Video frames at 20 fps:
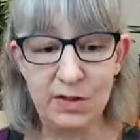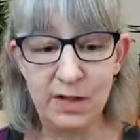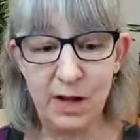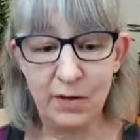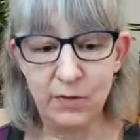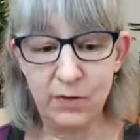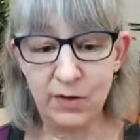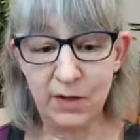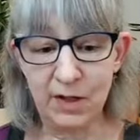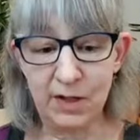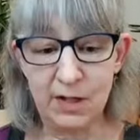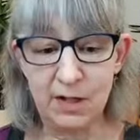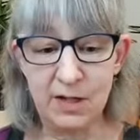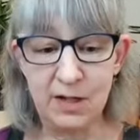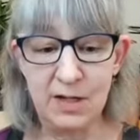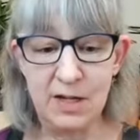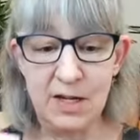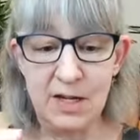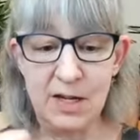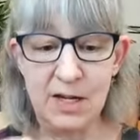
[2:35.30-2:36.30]
definitely going to
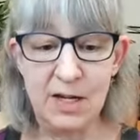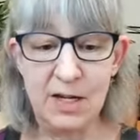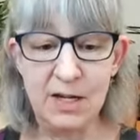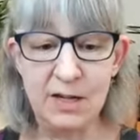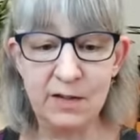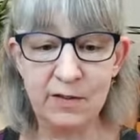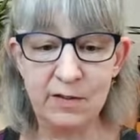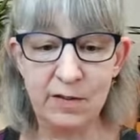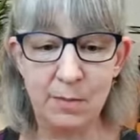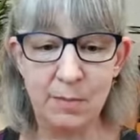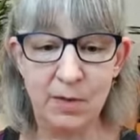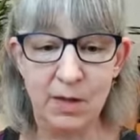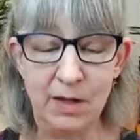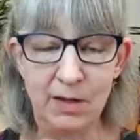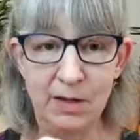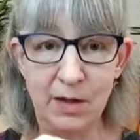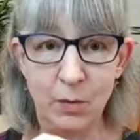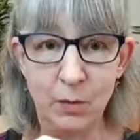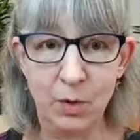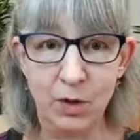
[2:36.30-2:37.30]
need
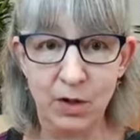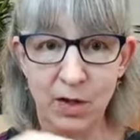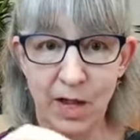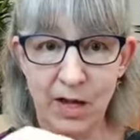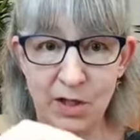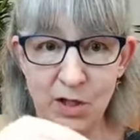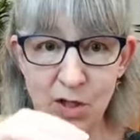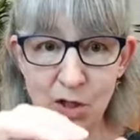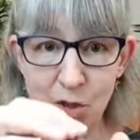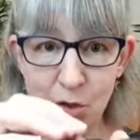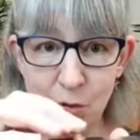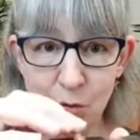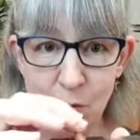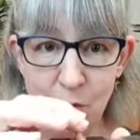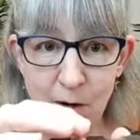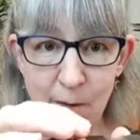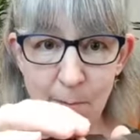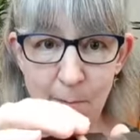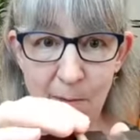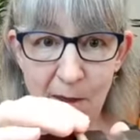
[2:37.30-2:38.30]
something that will let
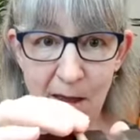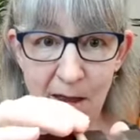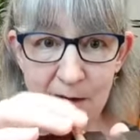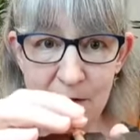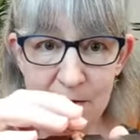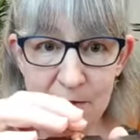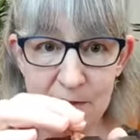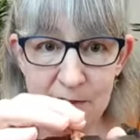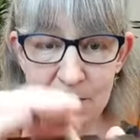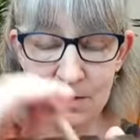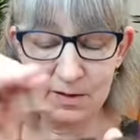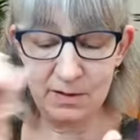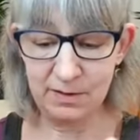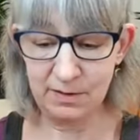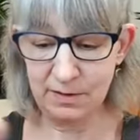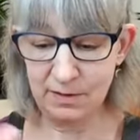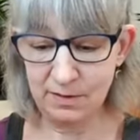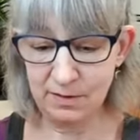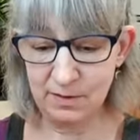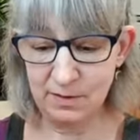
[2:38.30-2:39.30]
you bend
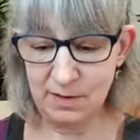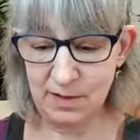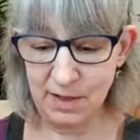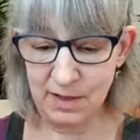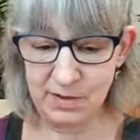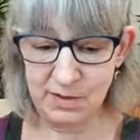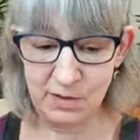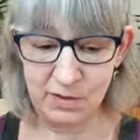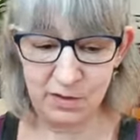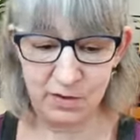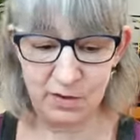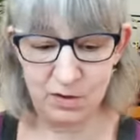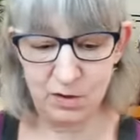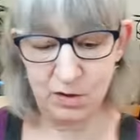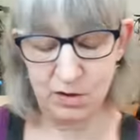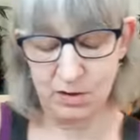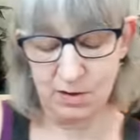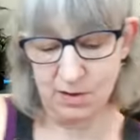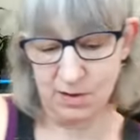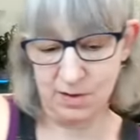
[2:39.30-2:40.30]
this
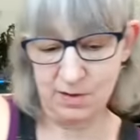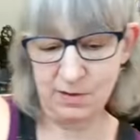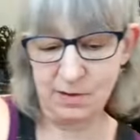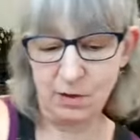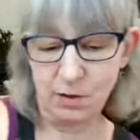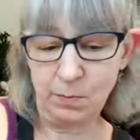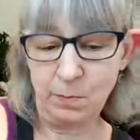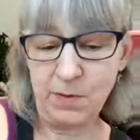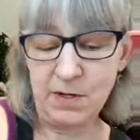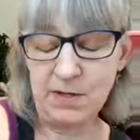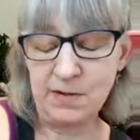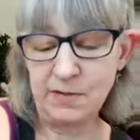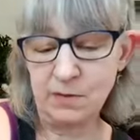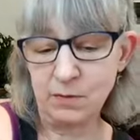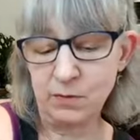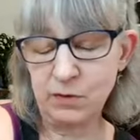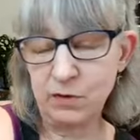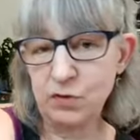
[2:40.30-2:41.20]
little piece of